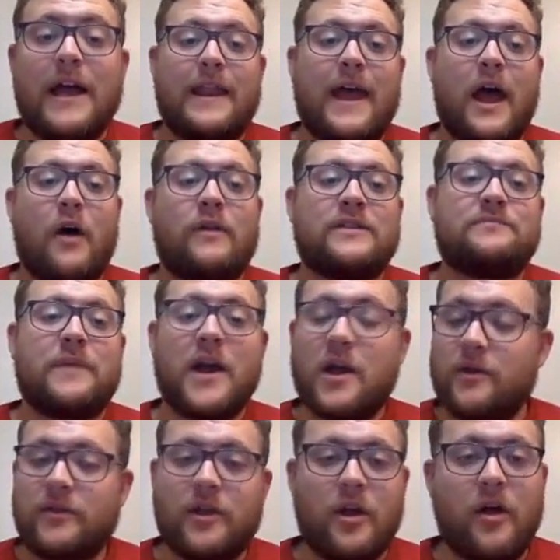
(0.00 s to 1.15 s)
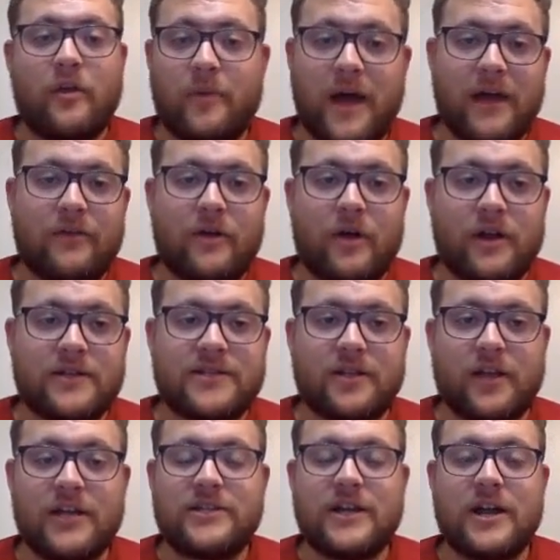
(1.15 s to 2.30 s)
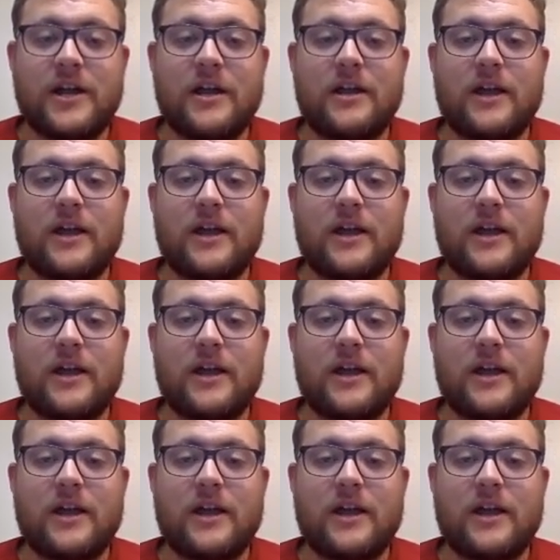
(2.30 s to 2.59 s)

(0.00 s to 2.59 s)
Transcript: Now, that's buried within all the Python installation area.